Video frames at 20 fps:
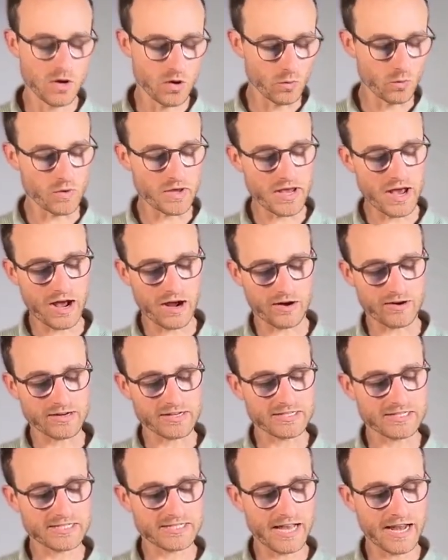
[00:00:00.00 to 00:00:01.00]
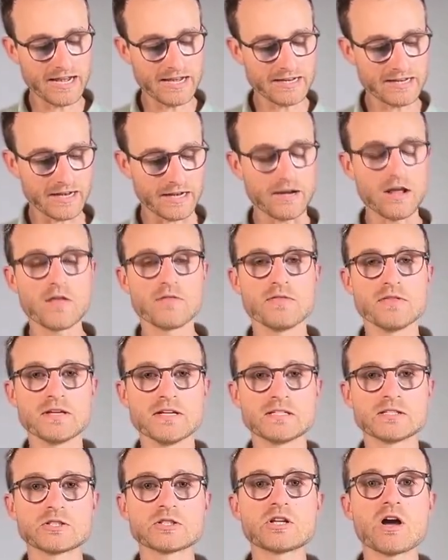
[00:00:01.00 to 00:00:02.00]
We are sending the
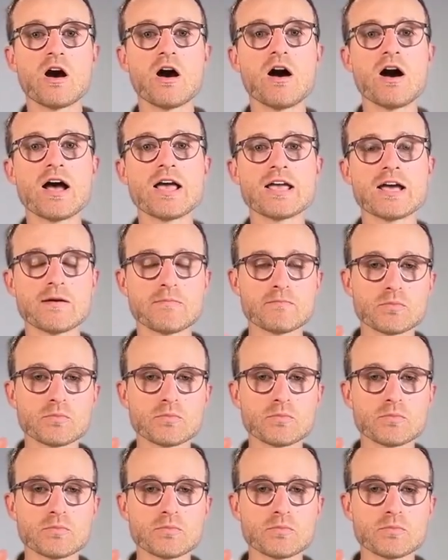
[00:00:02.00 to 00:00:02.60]
entire